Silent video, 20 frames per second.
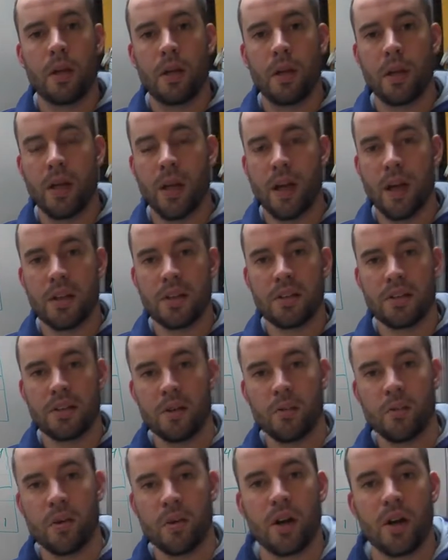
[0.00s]
Hey guys,
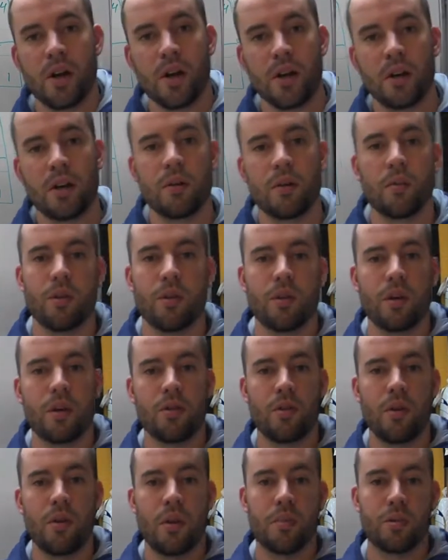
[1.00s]
here we are with
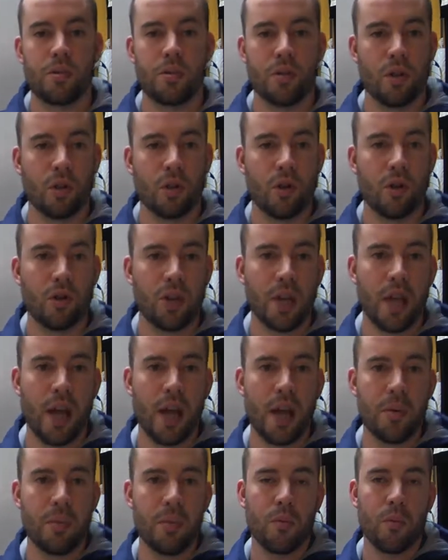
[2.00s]
another episode of Grow the
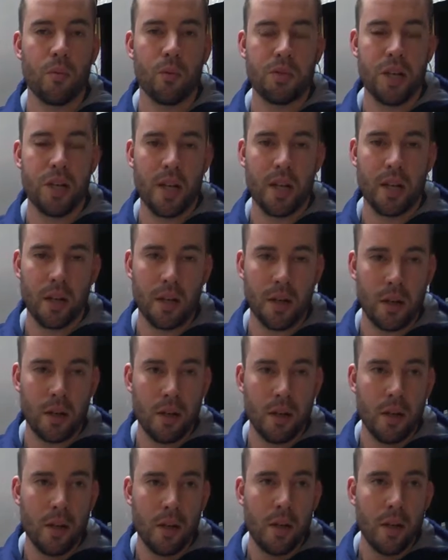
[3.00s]
Game, and we're talking
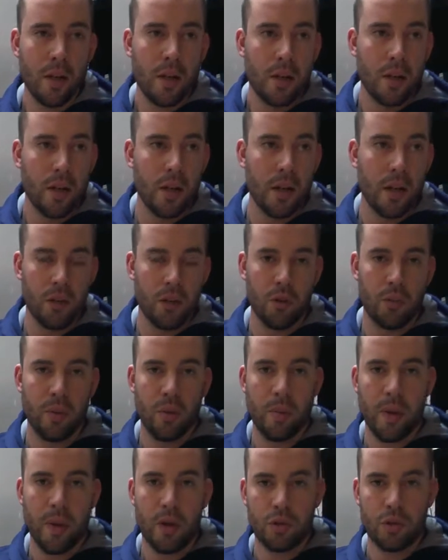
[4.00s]
a little bit
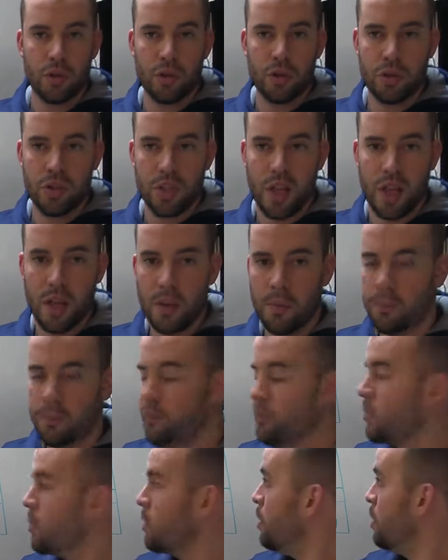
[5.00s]
about drills again.
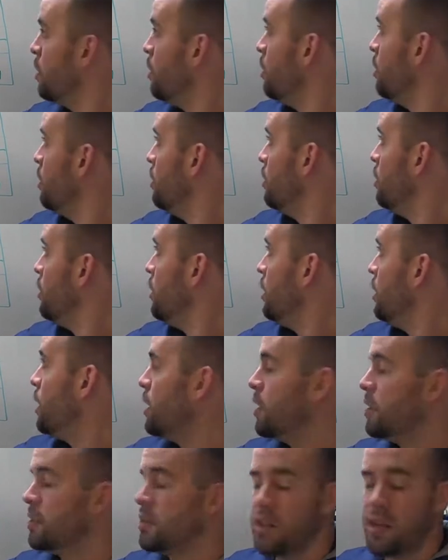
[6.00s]

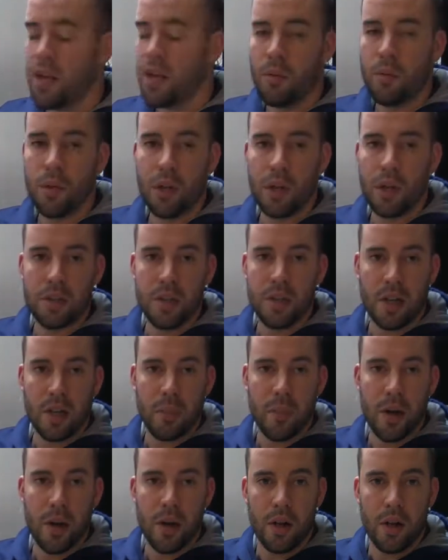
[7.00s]
And today we're going to talk
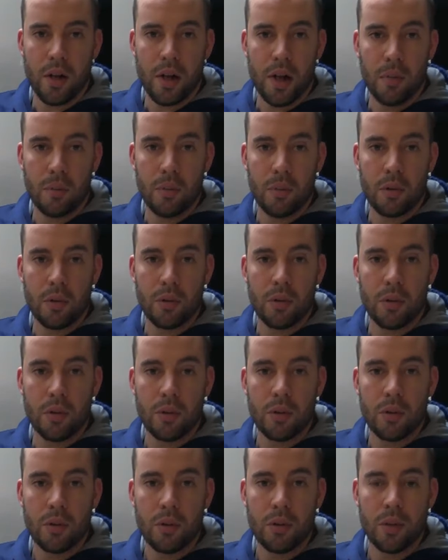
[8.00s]
about a
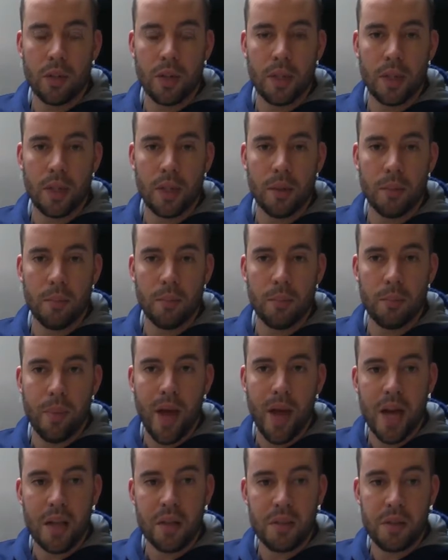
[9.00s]
couple
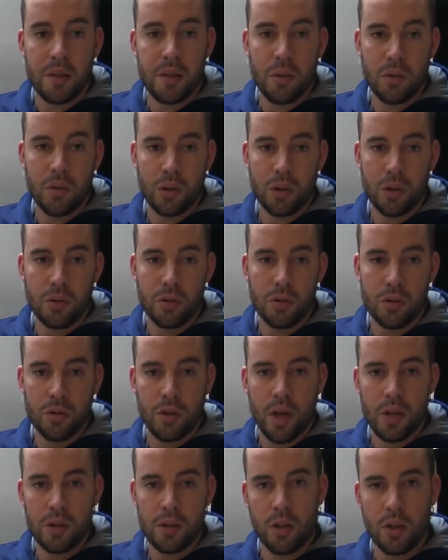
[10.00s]
passing drills you
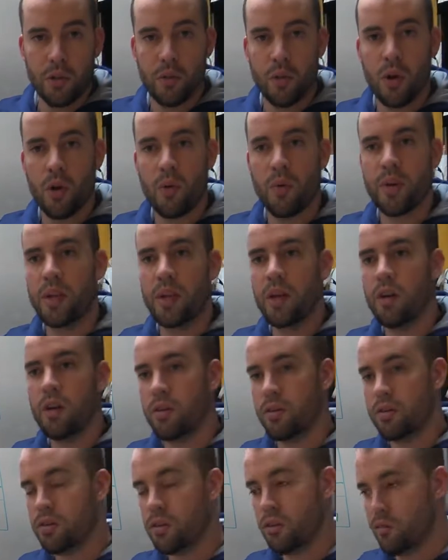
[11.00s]
guys can throw in there
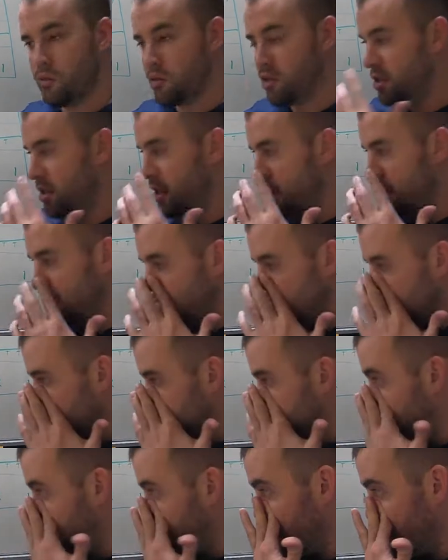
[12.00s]
or serve receive,
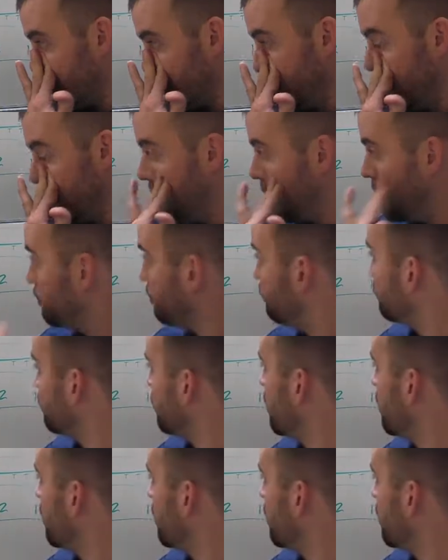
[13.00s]
however you want to look at it.